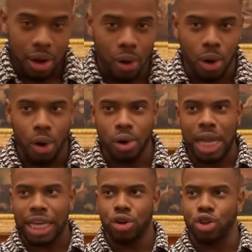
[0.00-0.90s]
Or
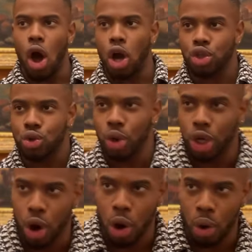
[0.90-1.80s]
like you're talking to a
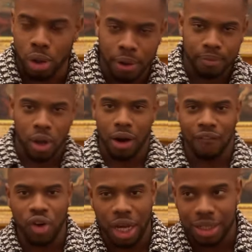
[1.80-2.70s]
girl on a
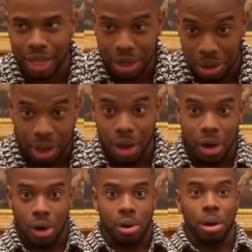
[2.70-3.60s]
fucking date, you're like,
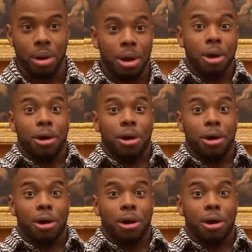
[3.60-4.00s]
oh yeah,